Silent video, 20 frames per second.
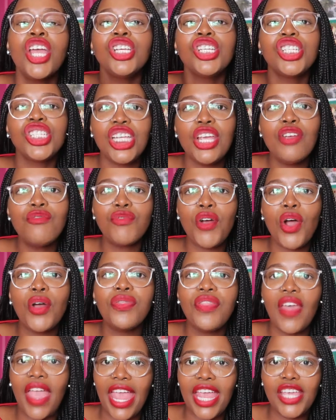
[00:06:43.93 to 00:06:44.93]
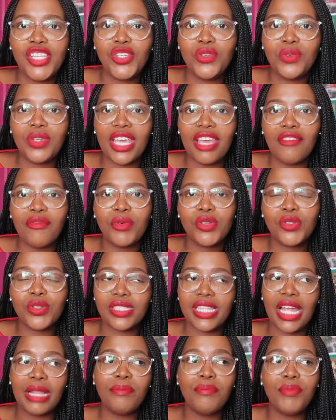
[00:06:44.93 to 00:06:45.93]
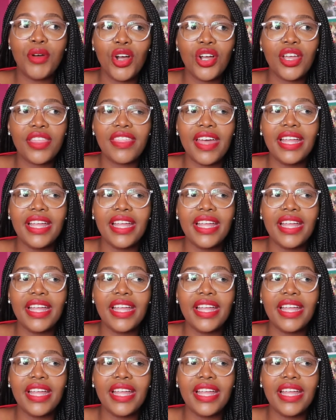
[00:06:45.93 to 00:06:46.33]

She wrote The Hate U Give, which is that book